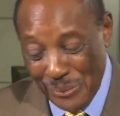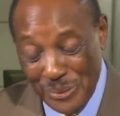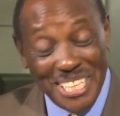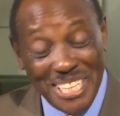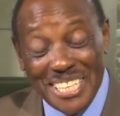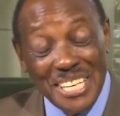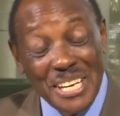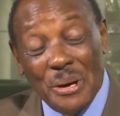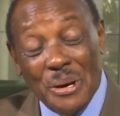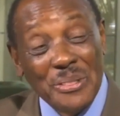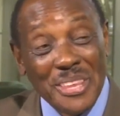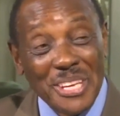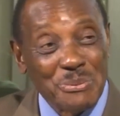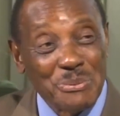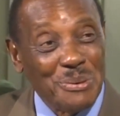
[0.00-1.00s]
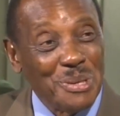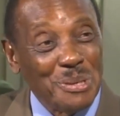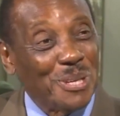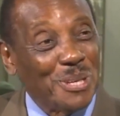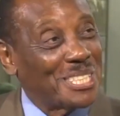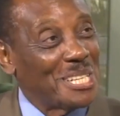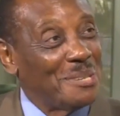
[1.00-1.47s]
We didn't know this when we
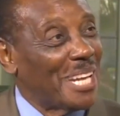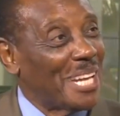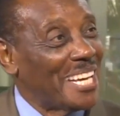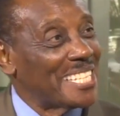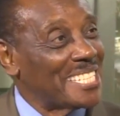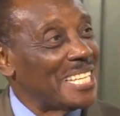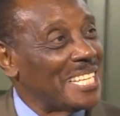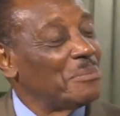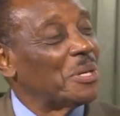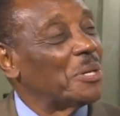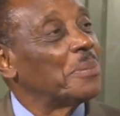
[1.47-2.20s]
booked him last summer, but